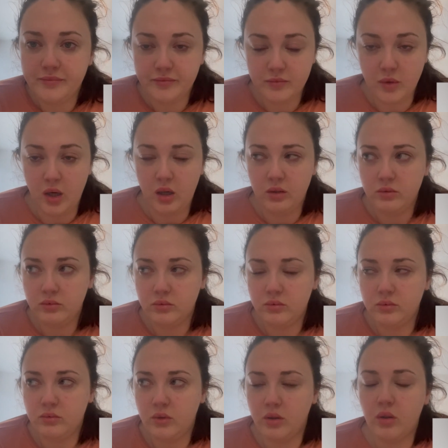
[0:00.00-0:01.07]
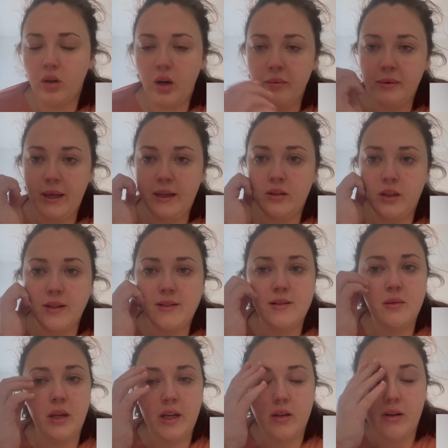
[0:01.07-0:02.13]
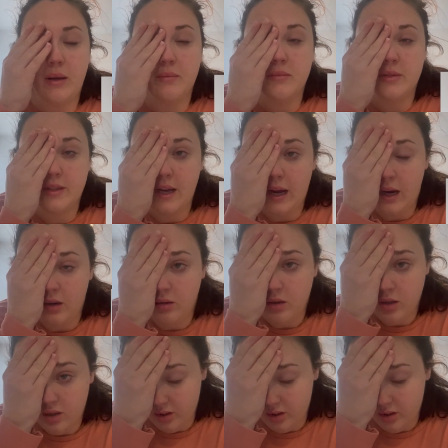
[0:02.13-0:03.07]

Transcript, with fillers: Well, I'm getting like slight cramps now,